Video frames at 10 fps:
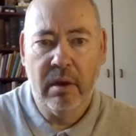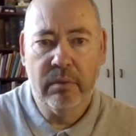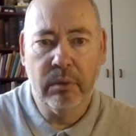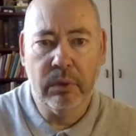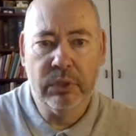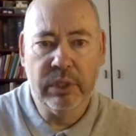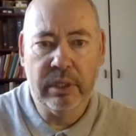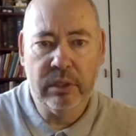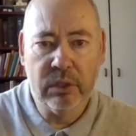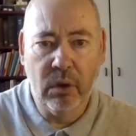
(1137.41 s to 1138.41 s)
For she
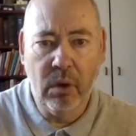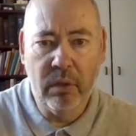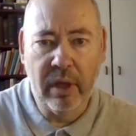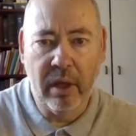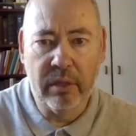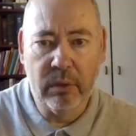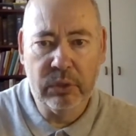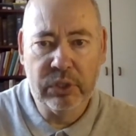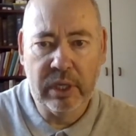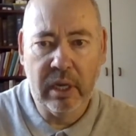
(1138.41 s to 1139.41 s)
saw that, though
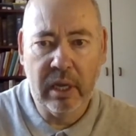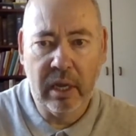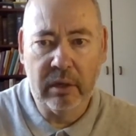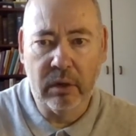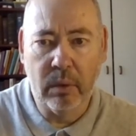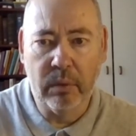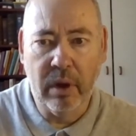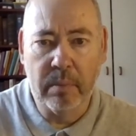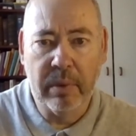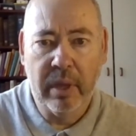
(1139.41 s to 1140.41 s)
Shelah had grown up,